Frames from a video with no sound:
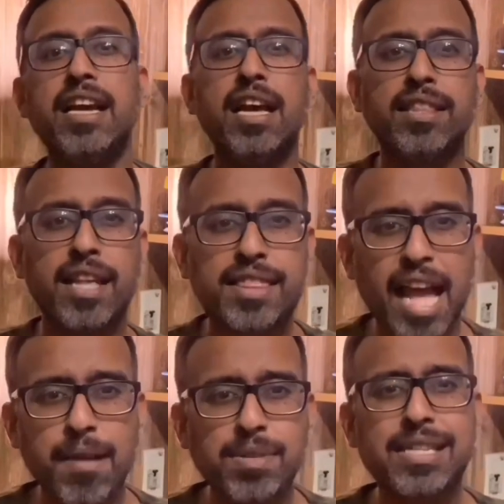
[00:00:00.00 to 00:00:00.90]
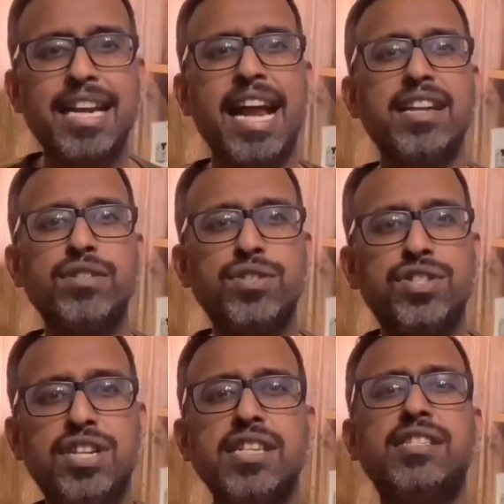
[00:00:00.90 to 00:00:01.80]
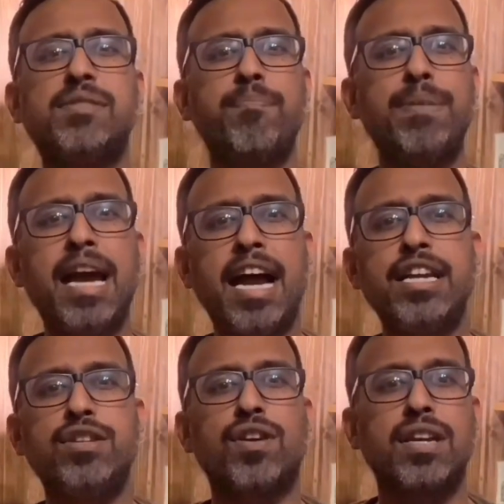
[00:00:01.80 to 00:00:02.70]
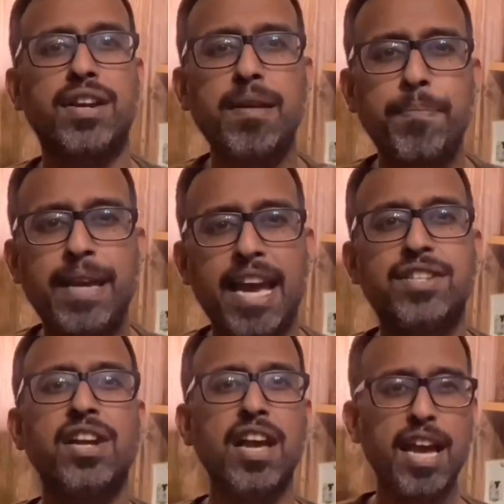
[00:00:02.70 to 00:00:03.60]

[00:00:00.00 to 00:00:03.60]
The thymus gland is just behind your rib cage.